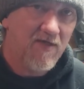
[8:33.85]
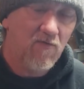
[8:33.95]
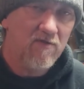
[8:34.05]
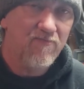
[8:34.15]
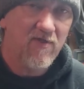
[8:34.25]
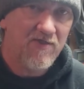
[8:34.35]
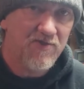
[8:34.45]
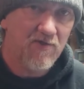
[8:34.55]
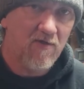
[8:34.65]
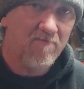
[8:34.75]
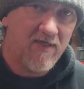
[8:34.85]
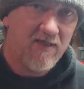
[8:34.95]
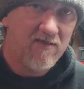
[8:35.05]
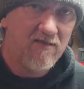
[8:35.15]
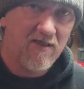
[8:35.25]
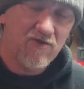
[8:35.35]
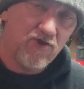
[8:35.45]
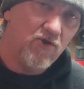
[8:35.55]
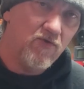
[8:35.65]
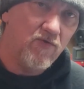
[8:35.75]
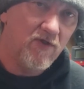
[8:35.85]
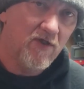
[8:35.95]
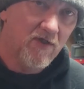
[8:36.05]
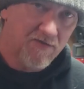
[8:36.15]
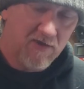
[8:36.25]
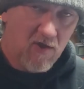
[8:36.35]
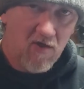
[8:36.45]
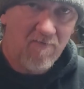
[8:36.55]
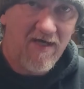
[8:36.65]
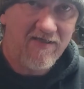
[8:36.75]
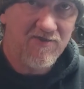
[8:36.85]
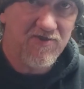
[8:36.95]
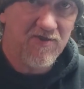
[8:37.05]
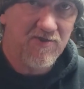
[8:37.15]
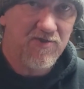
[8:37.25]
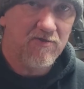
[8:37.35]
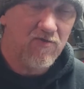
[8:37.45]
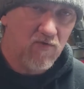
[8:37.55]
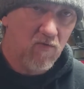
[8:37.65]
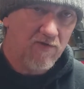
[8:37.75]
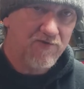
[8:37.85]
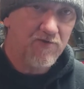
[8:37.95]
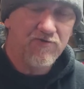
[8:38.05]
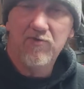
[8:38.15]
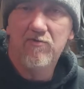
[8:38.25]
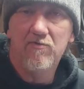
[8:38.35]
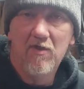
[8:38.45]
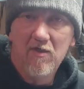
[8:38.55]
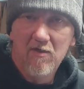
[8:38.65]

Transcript: They want to place it on me and you, the law-abiding citizen who wants to do